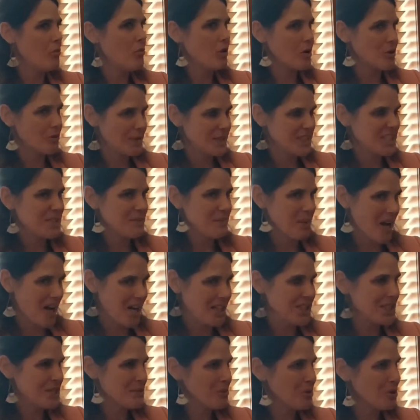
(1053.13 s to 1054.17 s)

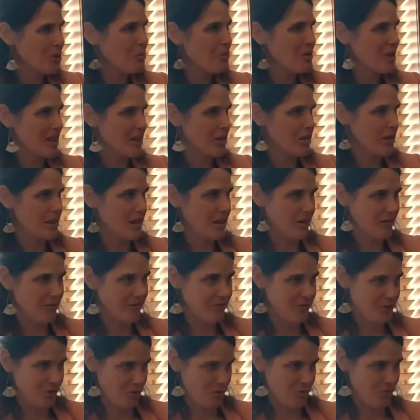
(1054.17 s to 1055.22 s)
responsible with the
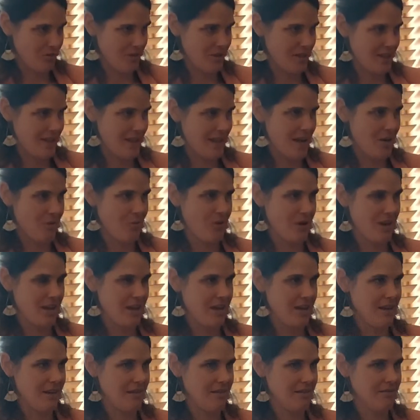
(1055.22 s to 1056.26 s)
food that
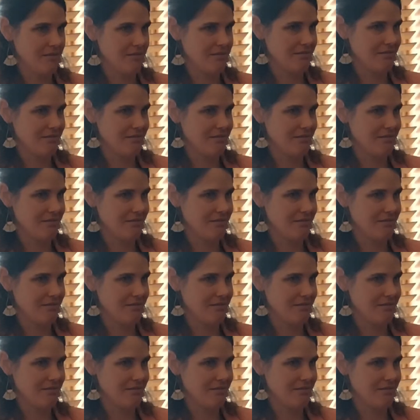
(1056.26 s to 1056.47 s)
we